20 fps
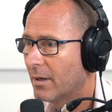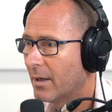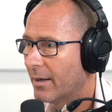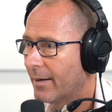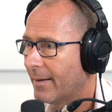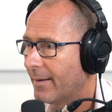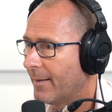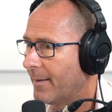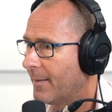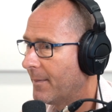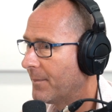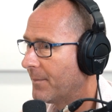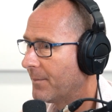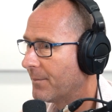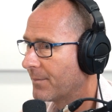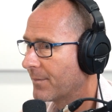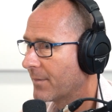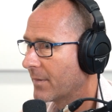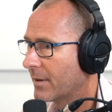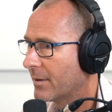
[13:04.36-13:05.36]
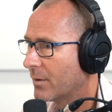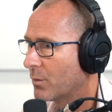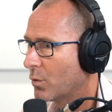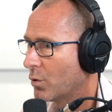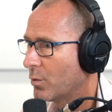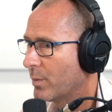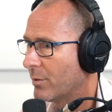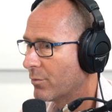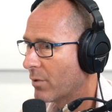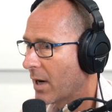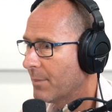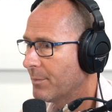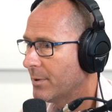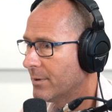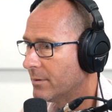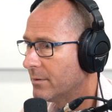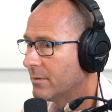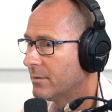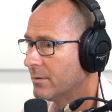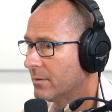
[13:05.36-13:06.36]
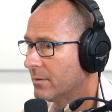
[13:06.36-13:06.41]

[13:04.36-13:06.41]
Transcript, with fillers: um, will be rapid.